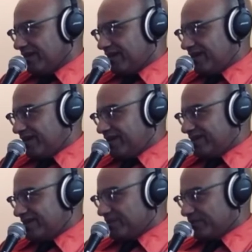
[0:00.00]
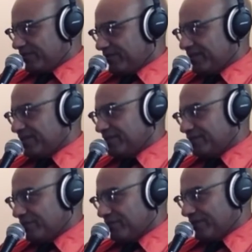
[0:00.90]
I don't feel the need for
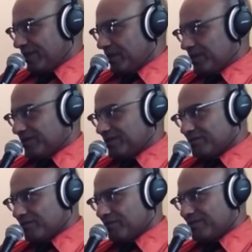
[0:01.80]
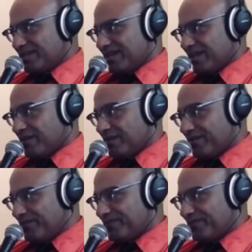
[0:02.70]
lubrication at this moment anyhow.